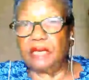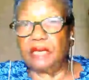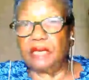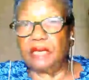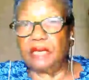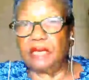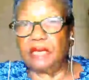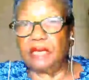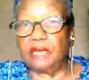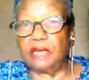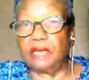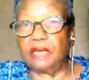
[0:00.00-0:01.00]

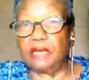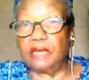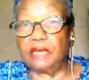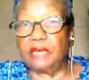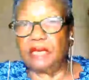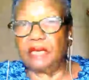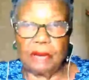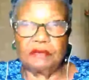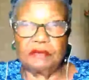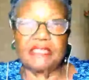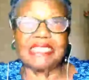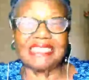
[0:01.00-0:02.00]
connected
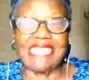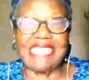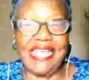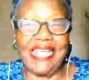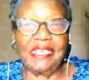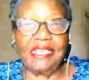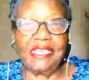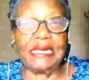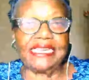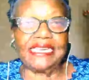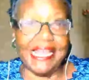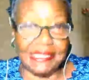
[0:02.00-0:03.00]
in this
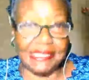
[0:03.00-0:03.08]
studio,